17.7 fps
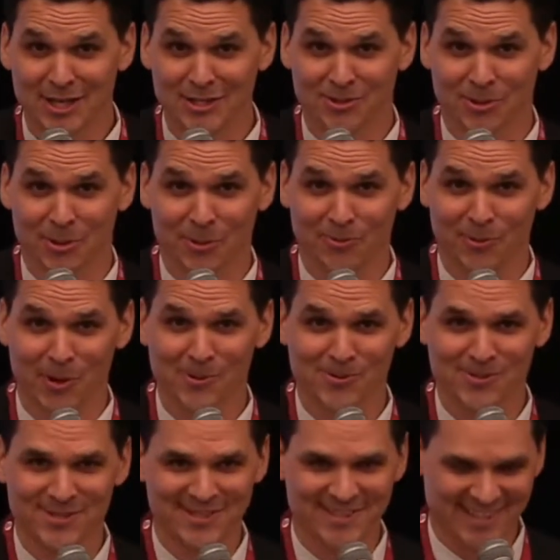into a
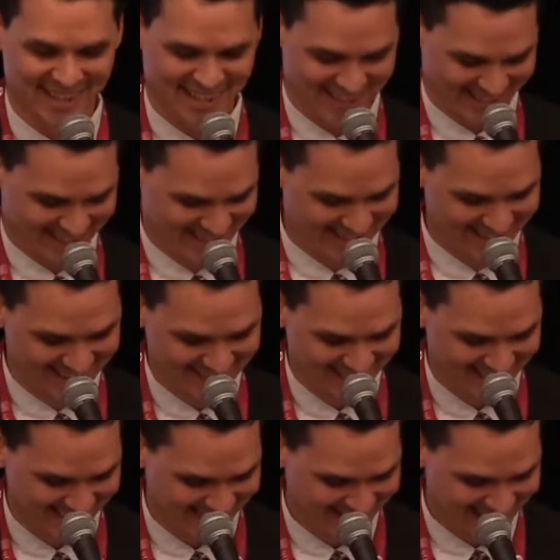roast. Yeah.
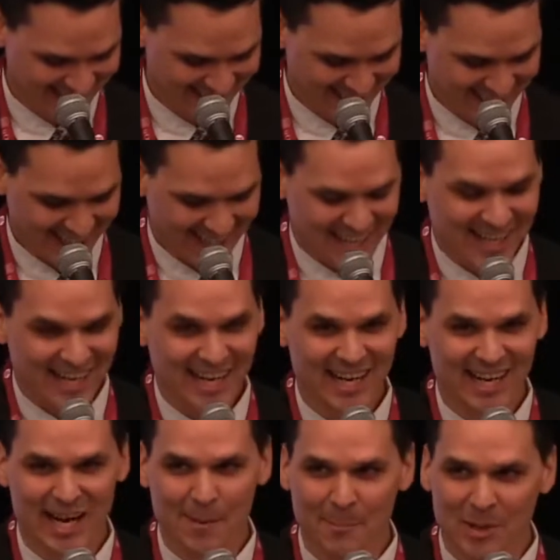
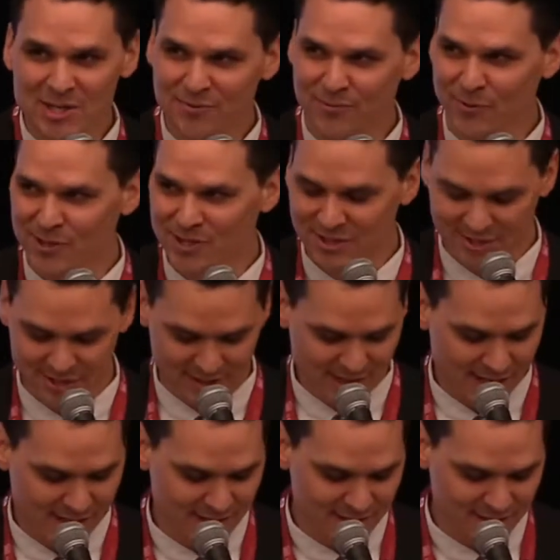I must
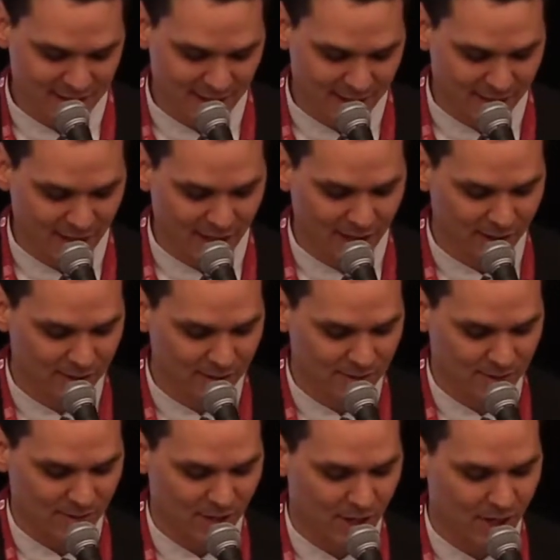first say thank you
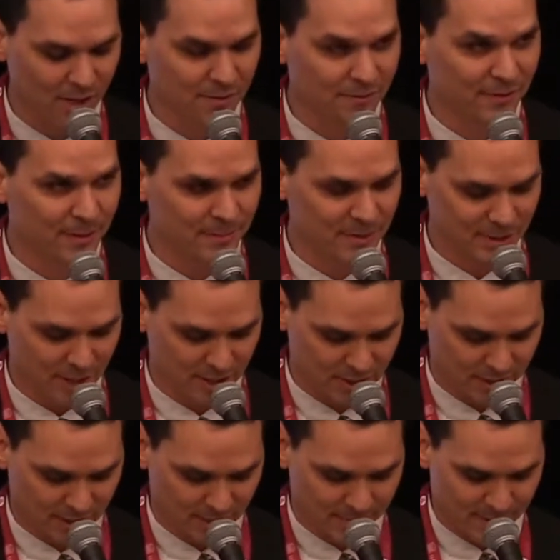to the Hall of Fame
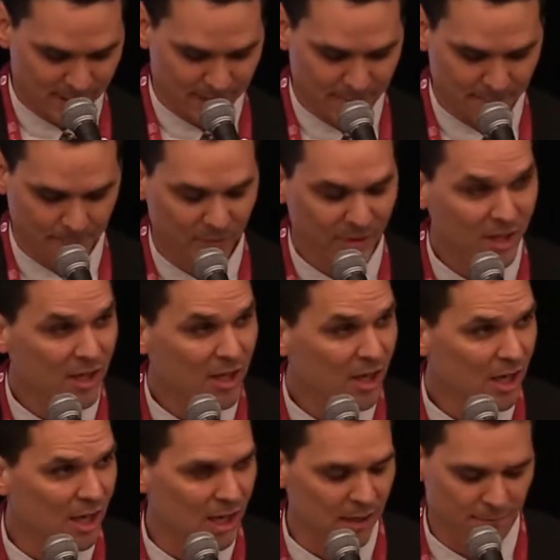Induction Committee
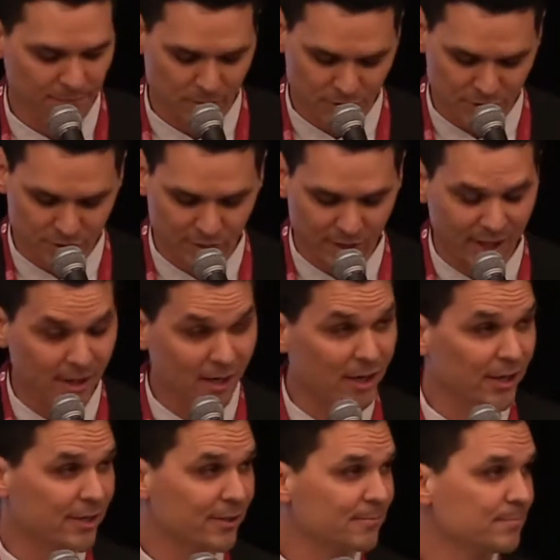for this great
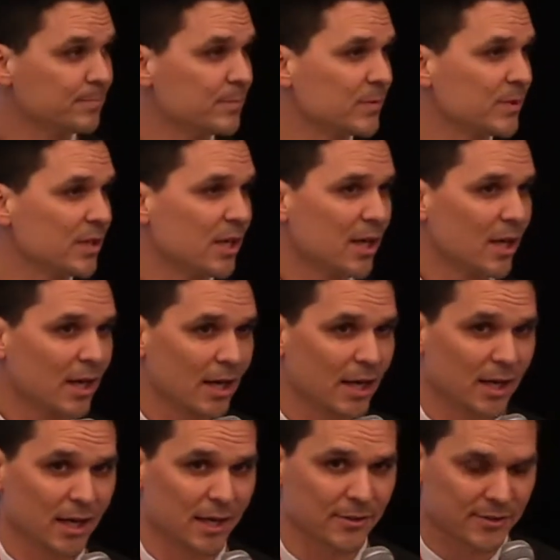honor,
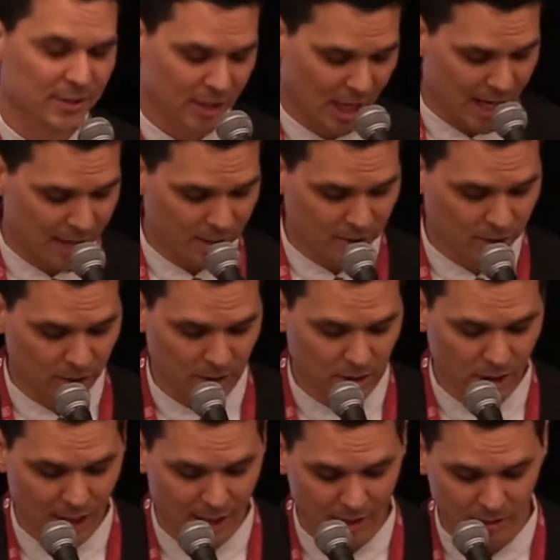to
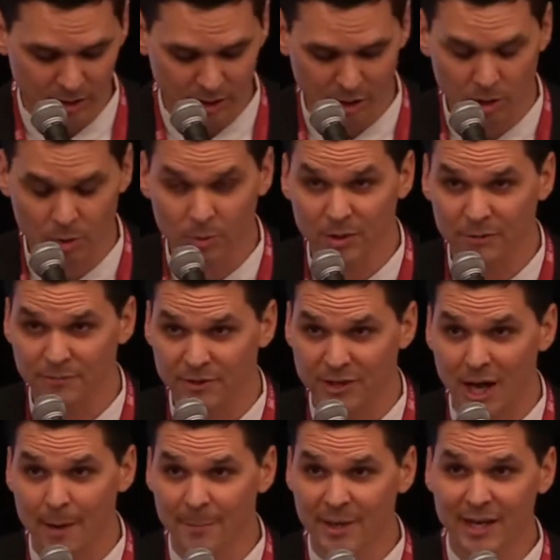Kyle Kirkwood for
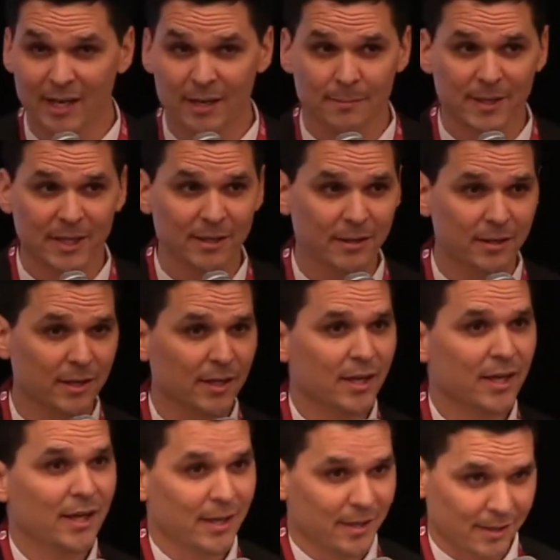nominating me,
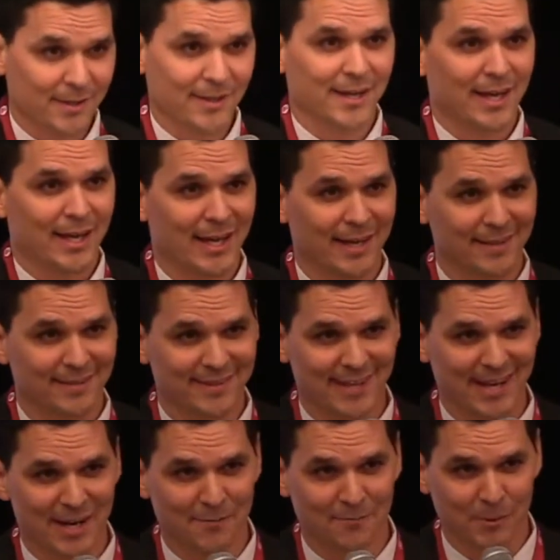and
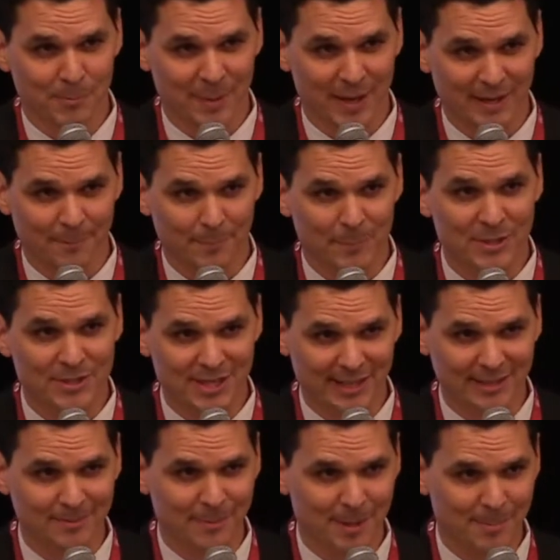for
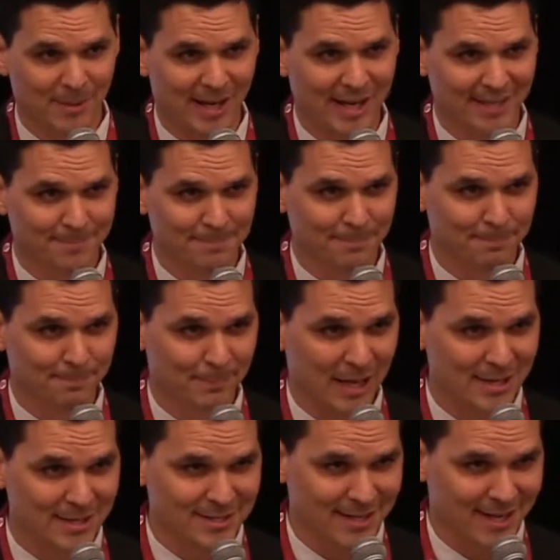protecting my
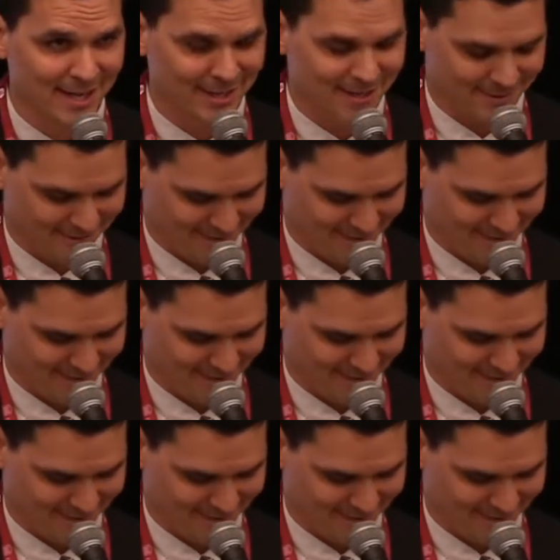blind side.